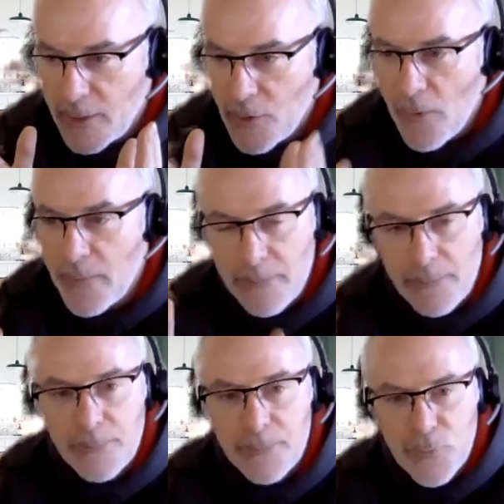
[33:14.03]
common
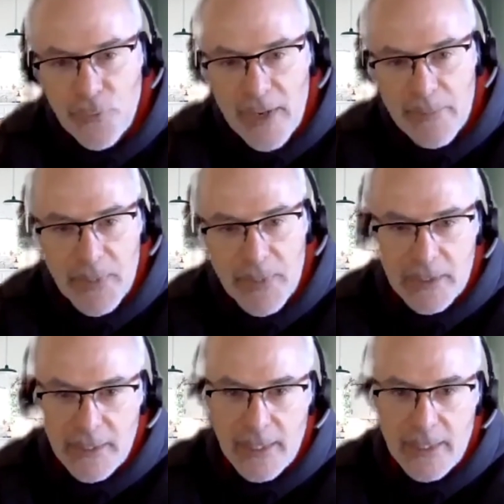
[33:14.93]

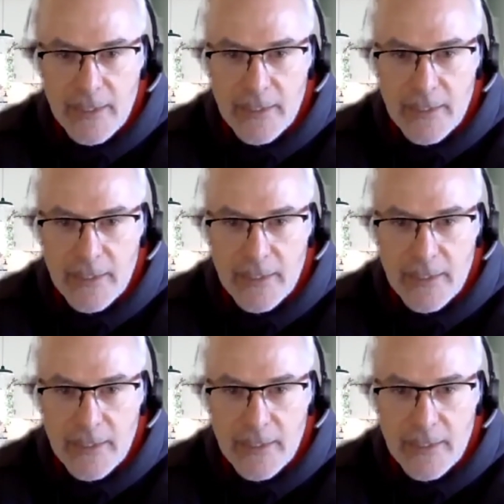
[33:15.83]
programmability